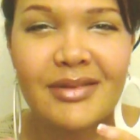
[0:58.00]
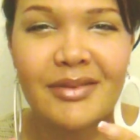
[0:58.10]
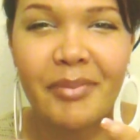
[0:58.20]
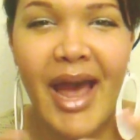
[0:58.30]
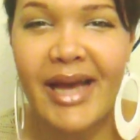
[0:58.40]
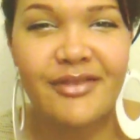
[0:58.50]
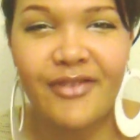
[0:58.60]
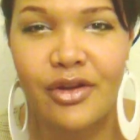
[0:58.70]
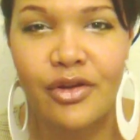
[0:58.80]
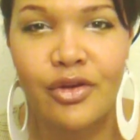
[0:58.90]

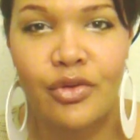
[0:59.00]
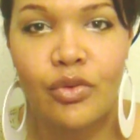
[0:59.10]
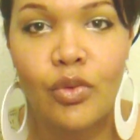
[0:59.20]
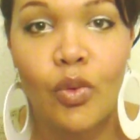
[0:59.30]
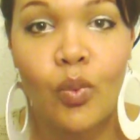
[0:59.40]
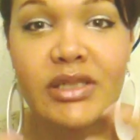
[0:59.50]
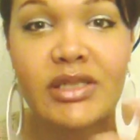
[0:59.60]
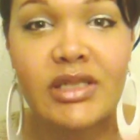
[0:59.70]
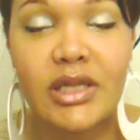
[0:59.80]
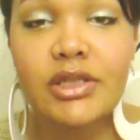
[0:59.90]
pacify you with
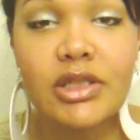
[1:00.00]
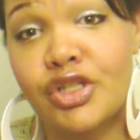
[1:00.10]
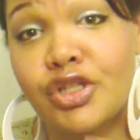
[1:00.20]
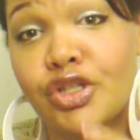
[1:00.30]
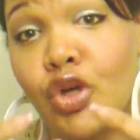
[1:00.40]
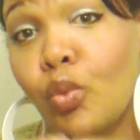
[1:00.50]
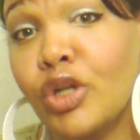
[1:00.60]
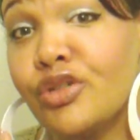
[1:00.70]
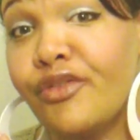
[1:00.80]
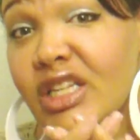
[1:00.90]
attention. So
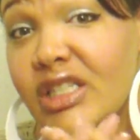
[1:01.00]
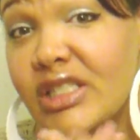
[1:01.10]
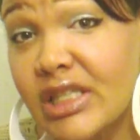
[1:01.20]
what you feel is